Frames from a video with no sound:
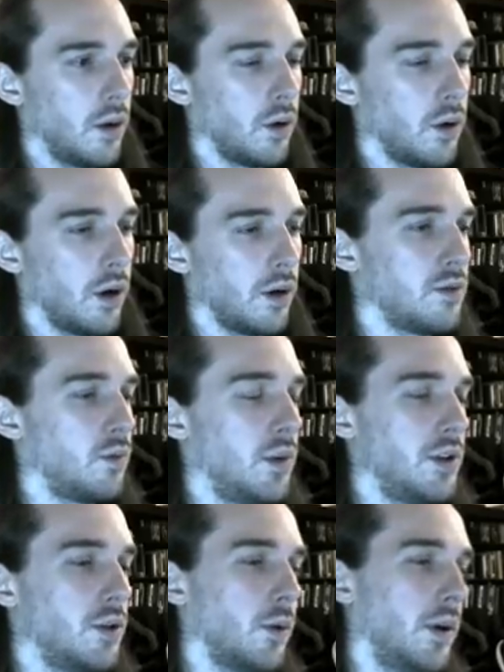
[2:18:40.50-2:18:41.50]
it's week
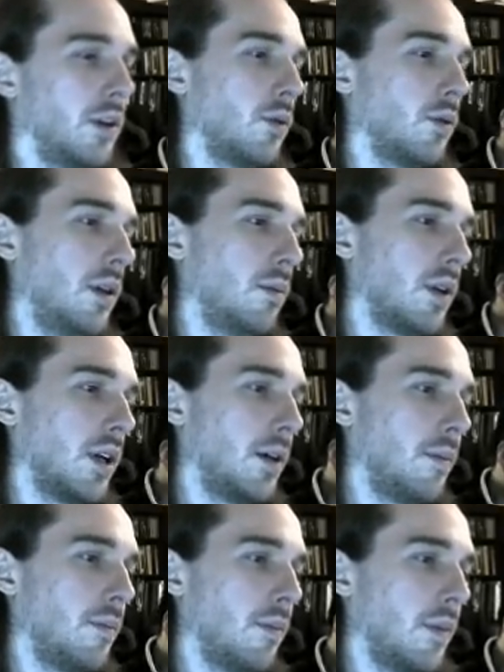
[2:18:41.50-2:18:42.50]
2 or week 3, but
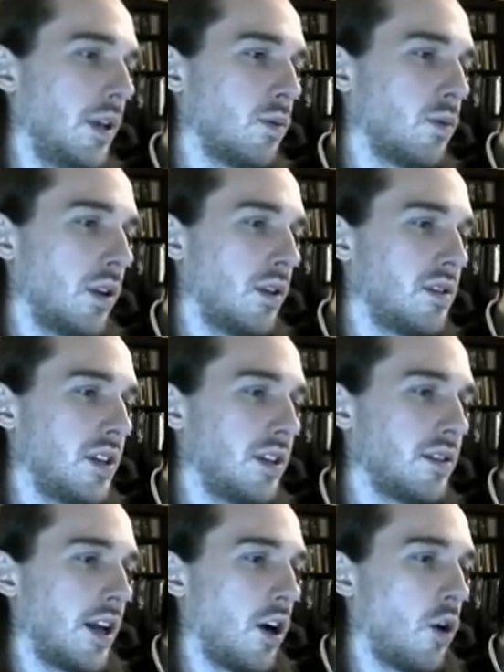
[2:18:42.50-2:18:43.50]
it's one of those things
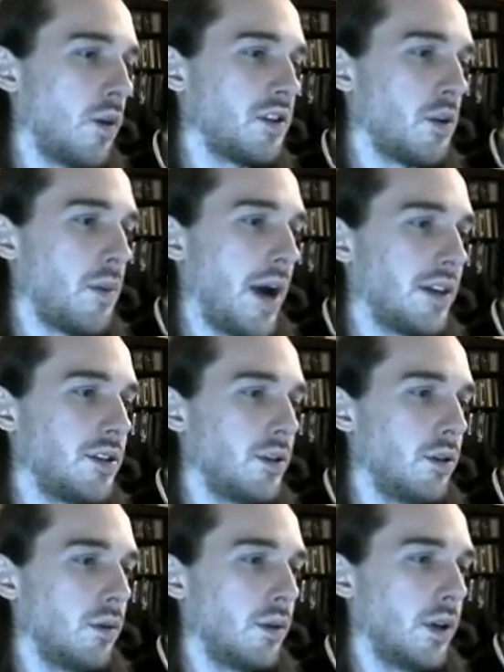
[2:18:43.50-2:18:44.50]
that I always go back to